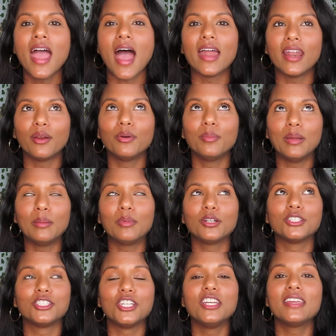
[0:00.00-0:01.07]
And I remember
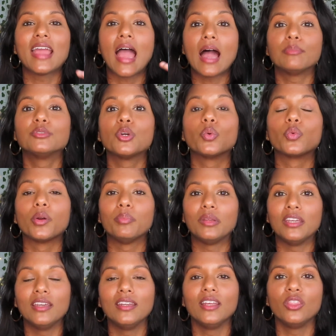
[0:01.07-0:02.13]
she kept
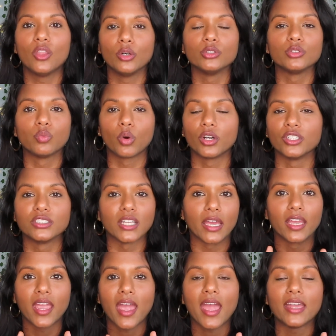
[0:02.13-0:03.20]
repeating those words,
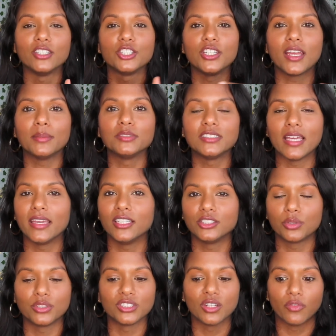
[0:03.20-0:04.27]
like, and she kept saying it
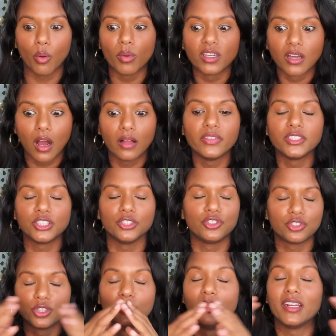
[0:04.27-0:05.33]
to herself, oh my god, this is
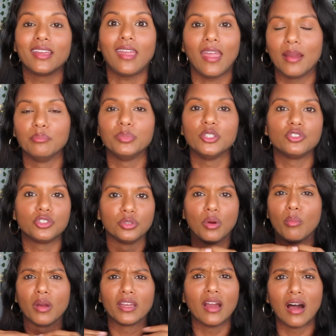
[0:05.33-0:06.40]
true, but it can't be true, oh
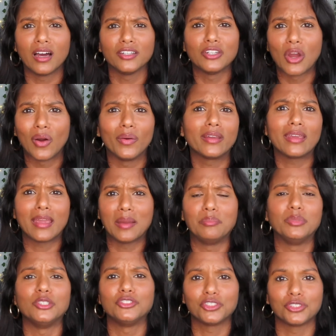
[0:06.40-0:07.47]
my god, no, it can't
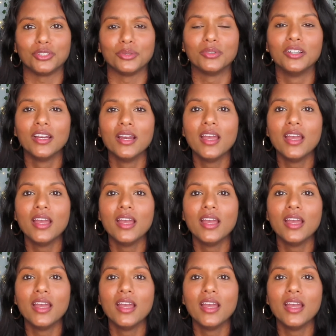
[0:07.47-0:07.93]
be true.